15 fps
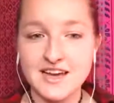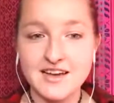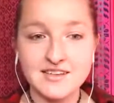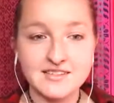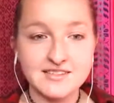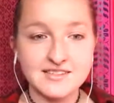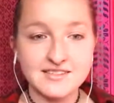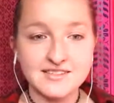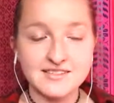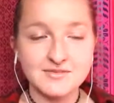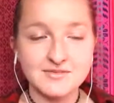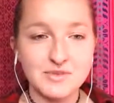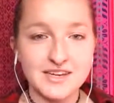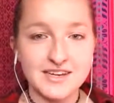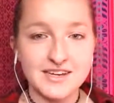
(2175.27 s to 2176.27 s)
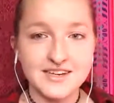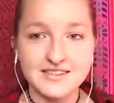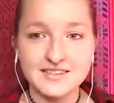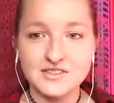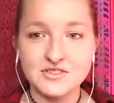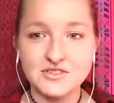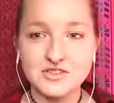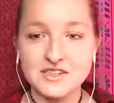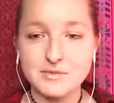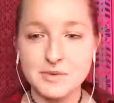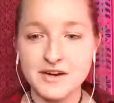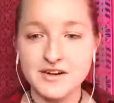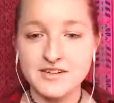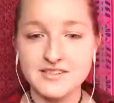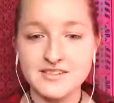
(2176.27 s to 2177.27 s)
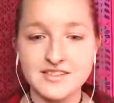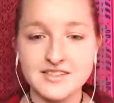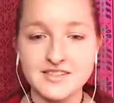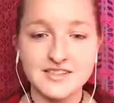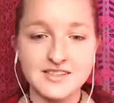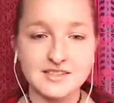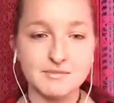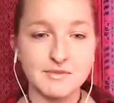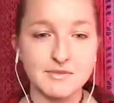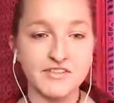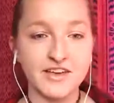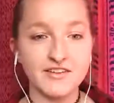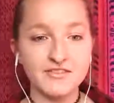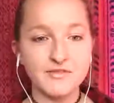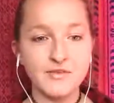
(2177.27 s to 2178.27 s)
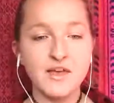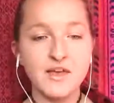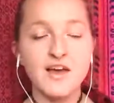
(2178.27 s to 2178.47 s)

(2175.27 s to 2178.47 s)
Yes, because transparency is my fave.